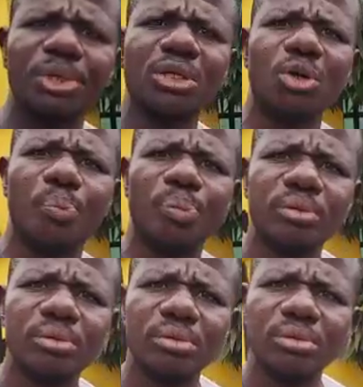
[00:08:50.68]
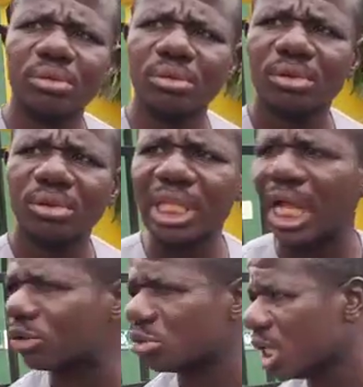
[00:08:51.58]
be Europe.
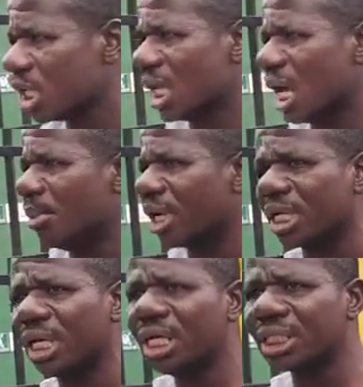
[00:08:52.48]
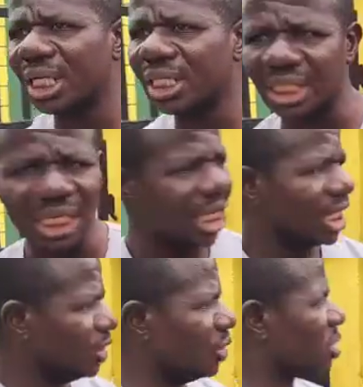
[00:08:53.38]
That today they are making, see,
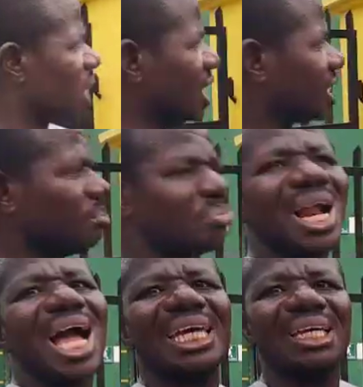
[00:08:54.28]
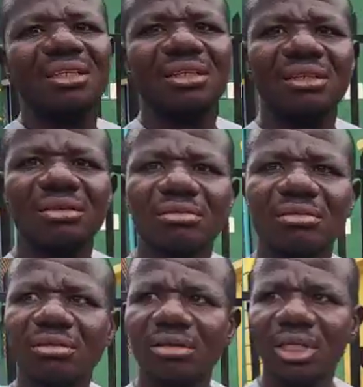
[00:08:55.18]
UK is bragging.
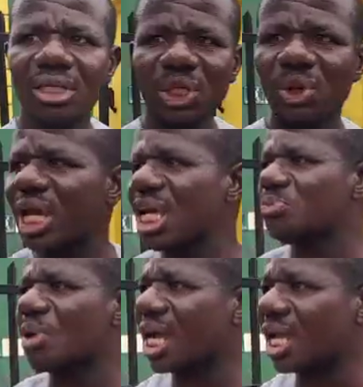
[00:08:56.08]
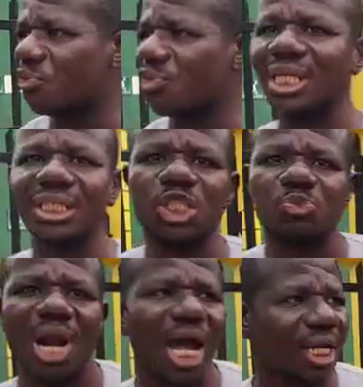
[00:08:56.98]
UK is bragging. France is
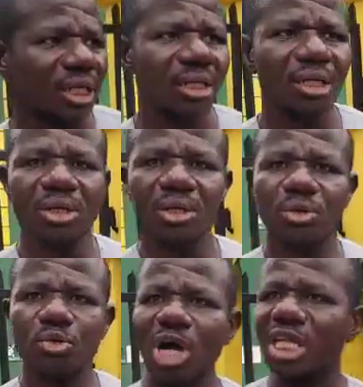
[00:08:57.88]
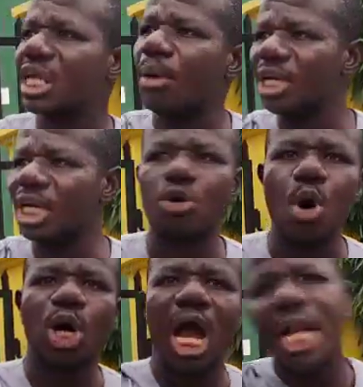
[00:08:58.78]
bragging. When Germany
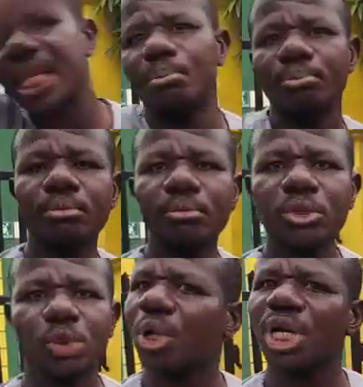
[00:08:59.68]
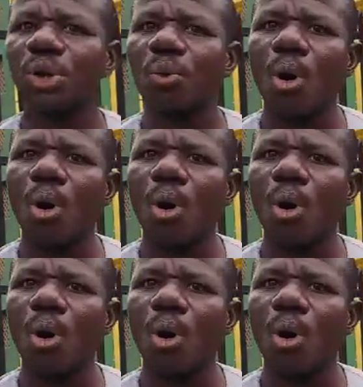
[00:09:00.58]
conquered them during the